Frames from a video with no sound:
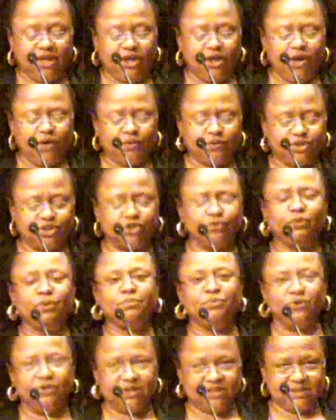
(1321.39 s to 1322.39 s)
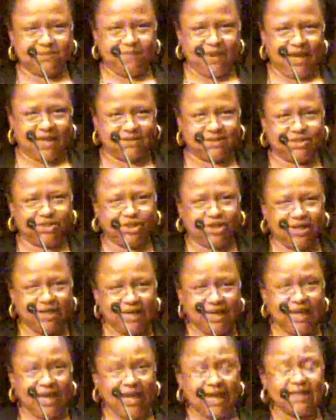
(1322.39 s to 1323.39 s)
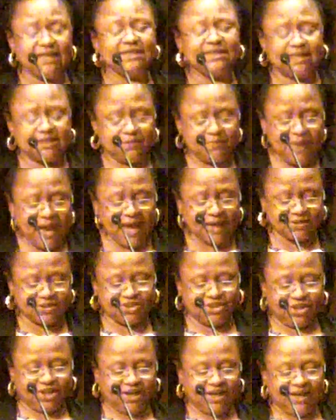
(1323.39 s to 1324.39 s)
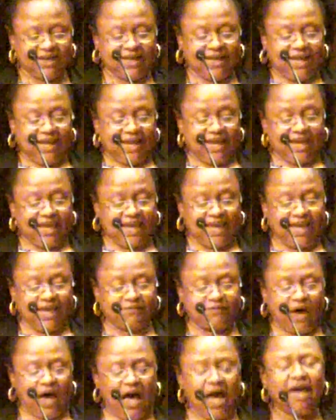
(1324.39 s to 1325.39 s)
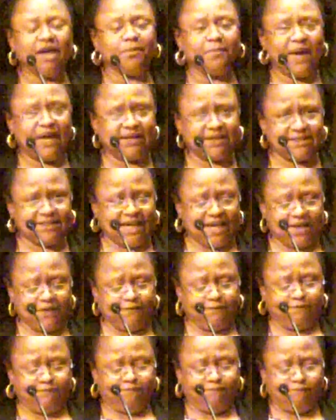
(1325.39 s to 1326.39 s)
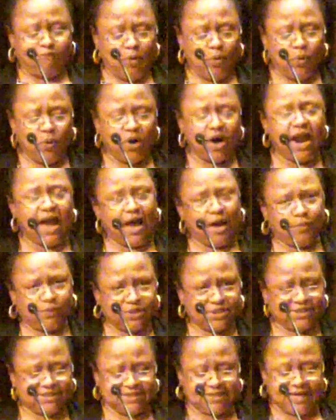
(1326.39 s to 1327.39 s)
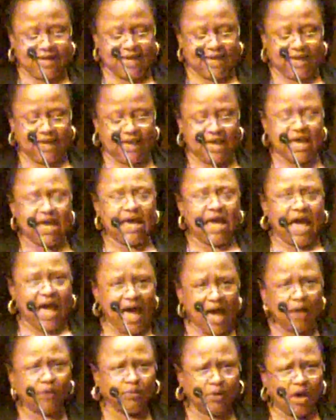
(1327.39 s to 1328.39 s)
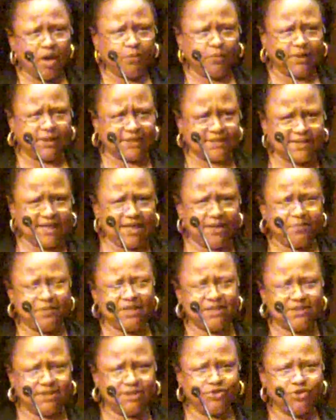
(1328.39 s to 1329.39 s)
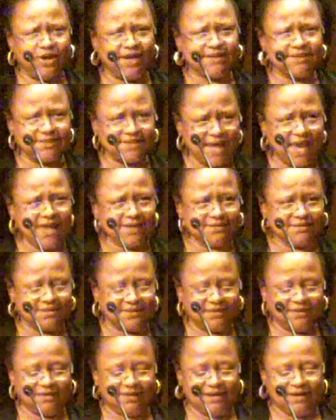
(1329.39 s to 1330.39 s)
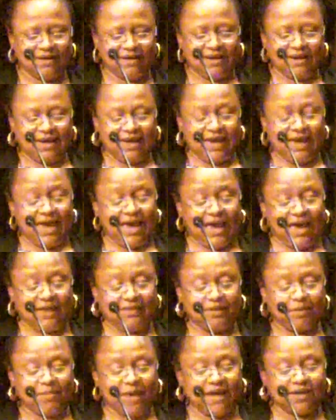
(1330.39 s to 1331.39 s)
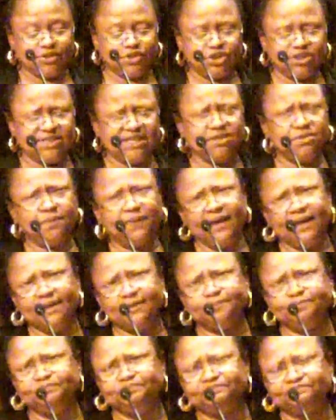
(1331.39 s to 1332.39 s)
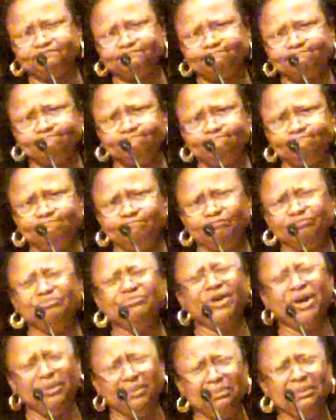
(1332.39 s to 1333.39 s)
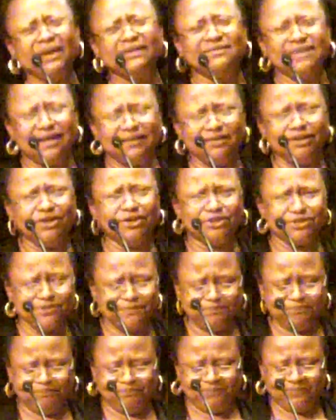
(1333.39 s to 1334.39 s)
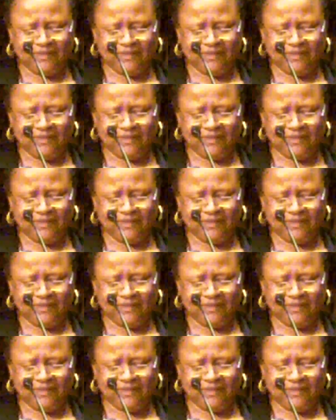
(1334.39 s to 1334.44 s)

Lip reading: he goes to a Buddhist master, and he says, "Master, if I meditate 4 hours a day, how long will it take me to transcend?" And the master says, "Well, probably about 10 years.